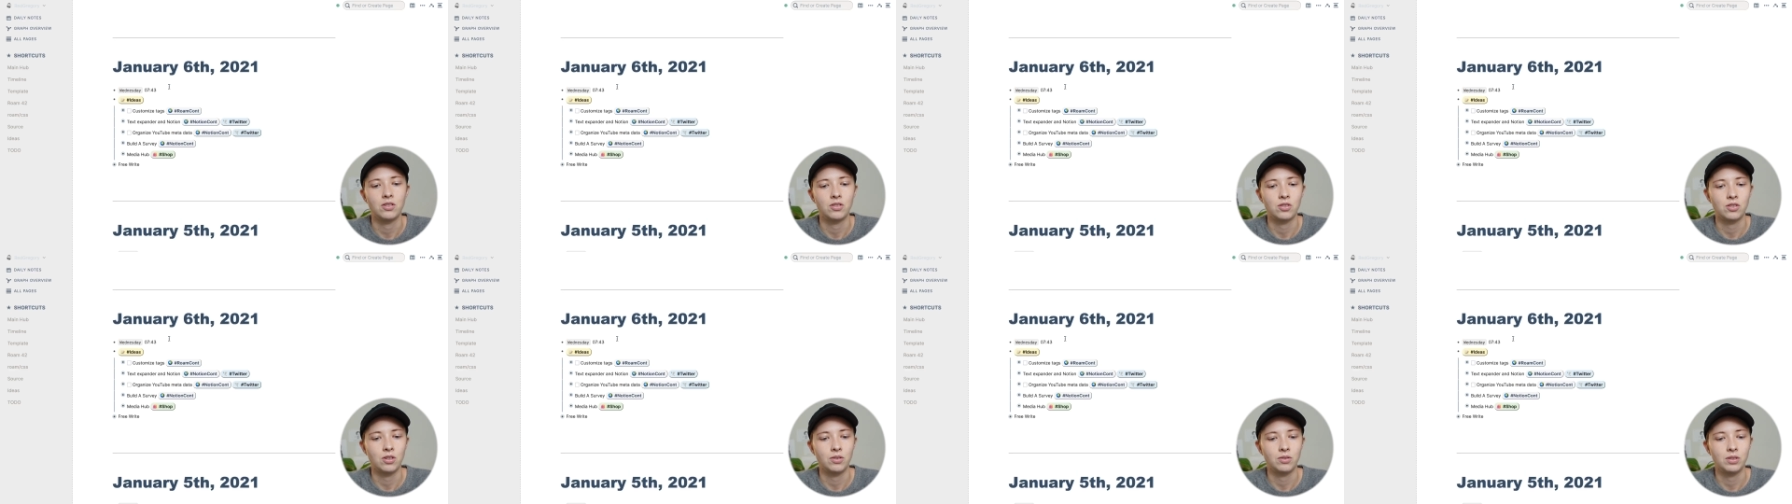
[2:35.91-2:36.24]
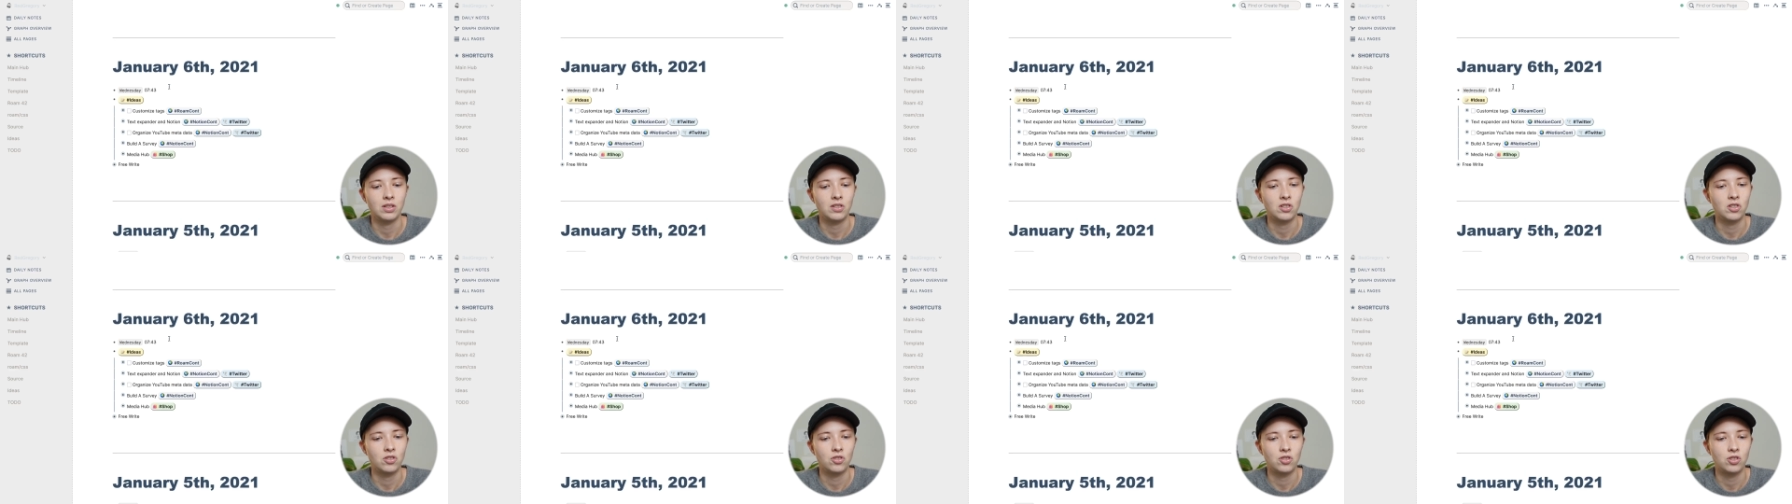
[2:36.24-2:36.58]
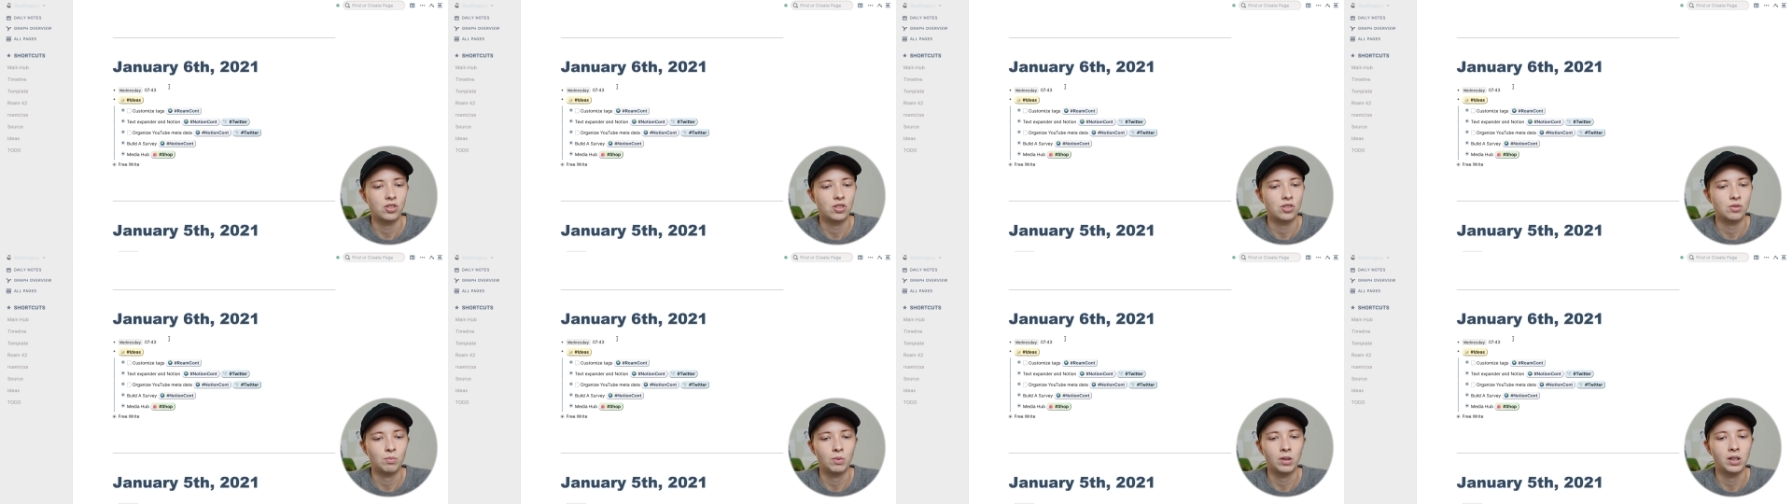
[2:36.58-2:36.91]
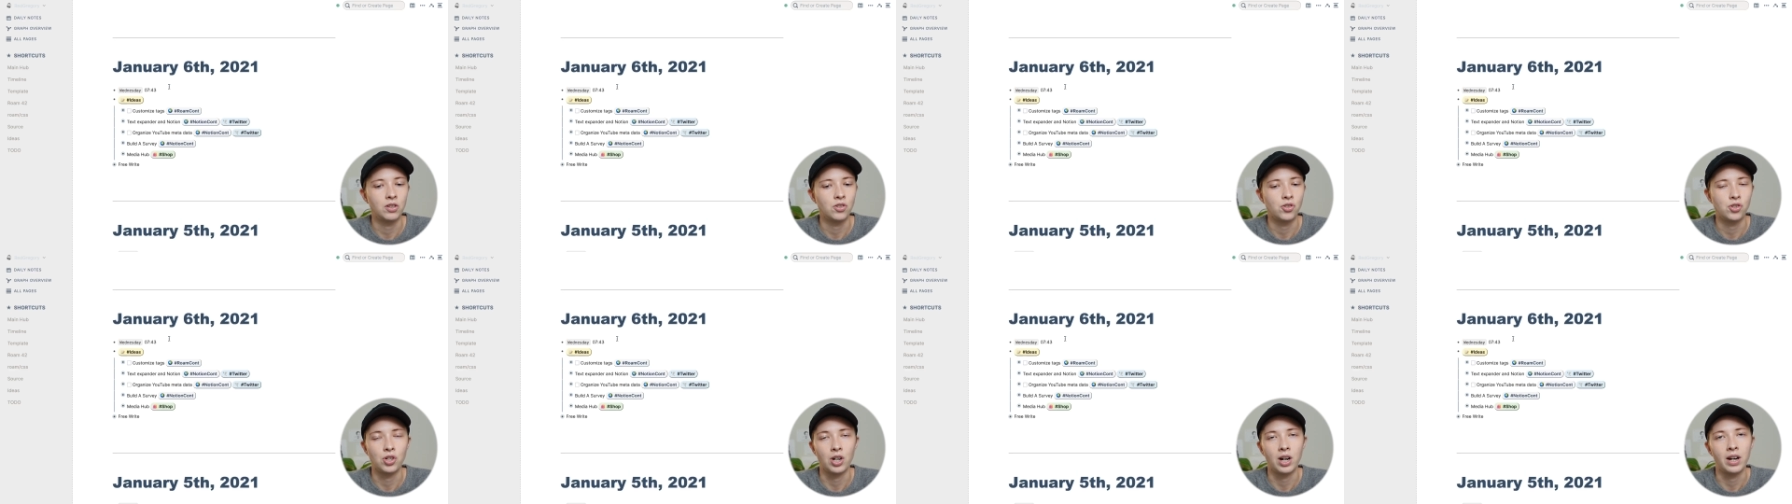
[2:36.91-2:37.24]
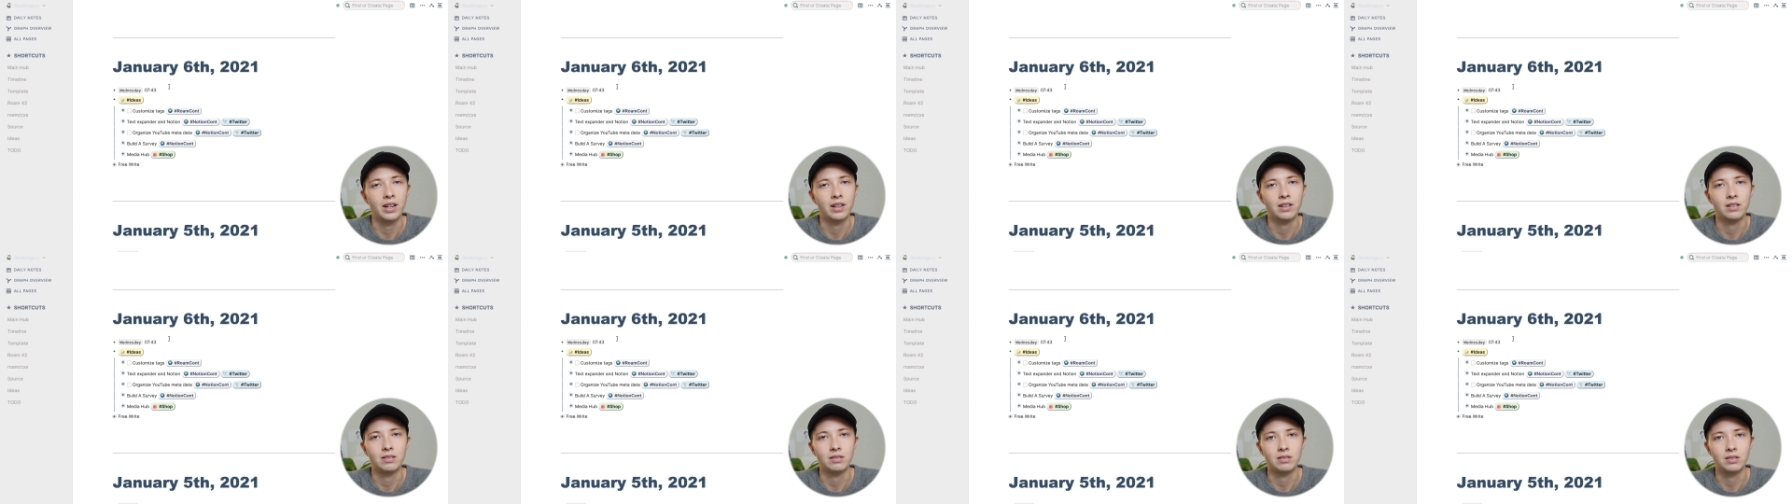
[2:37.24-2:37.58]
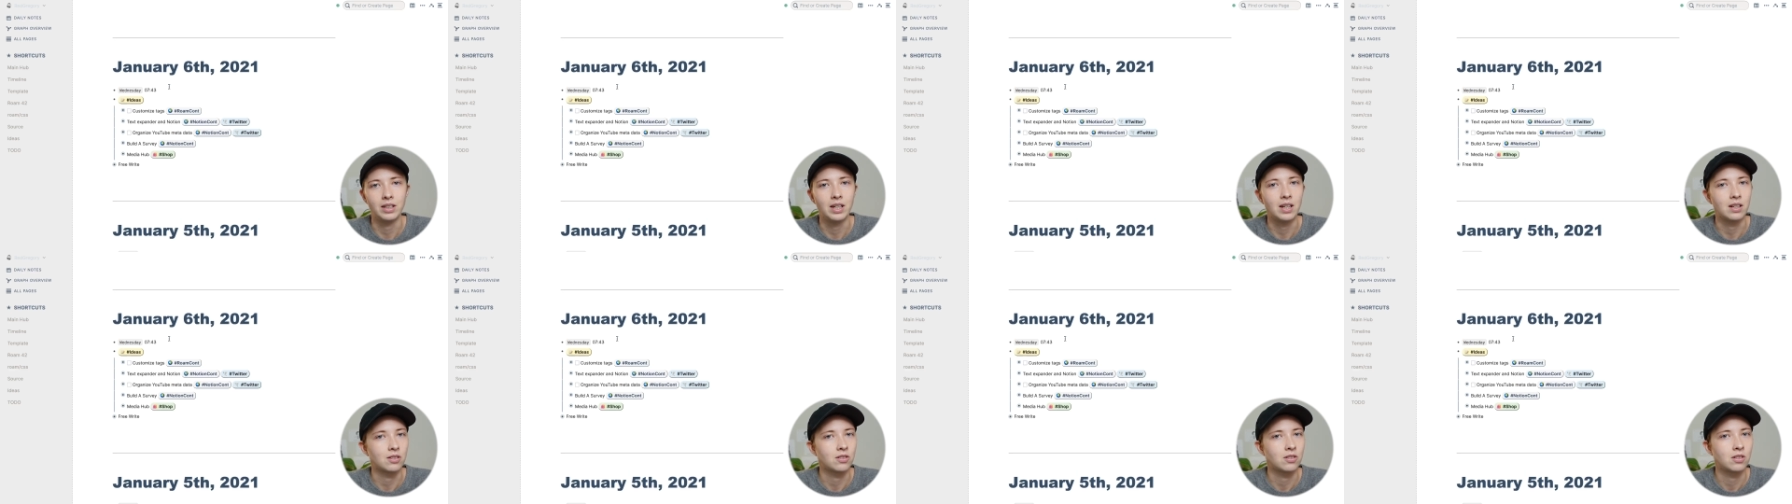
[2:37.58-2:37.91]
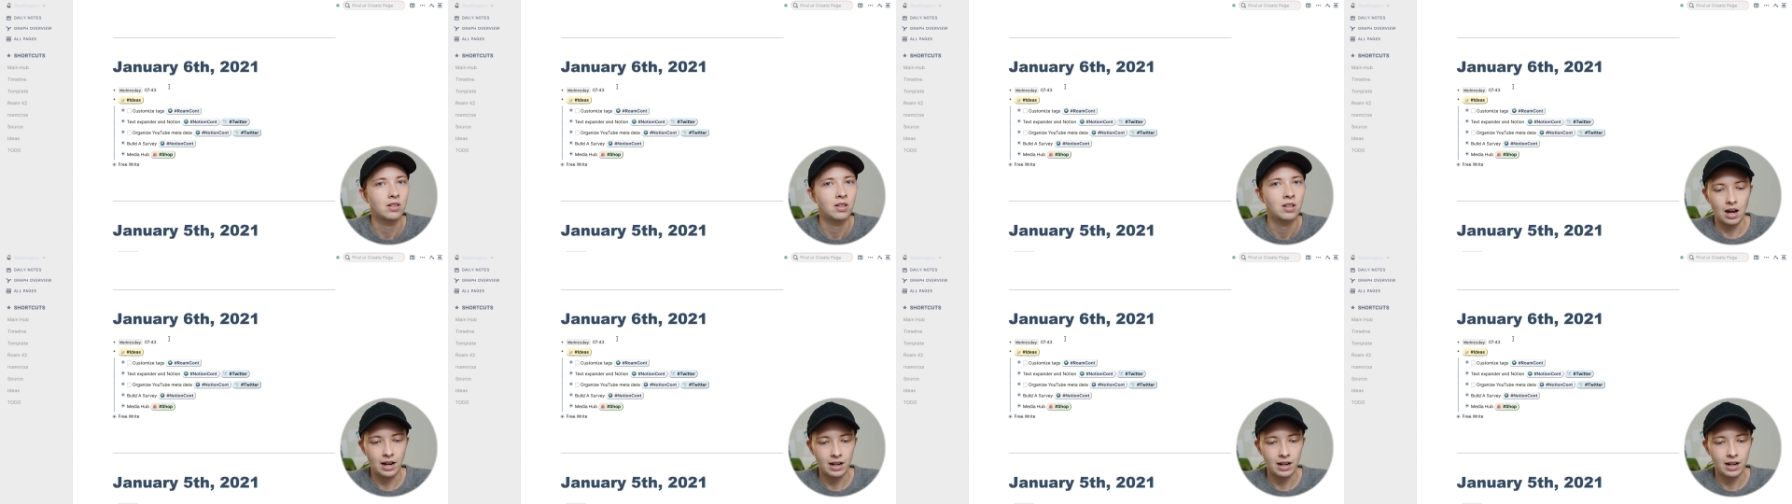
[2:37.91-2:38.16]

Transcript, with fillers: So this is just one giant list.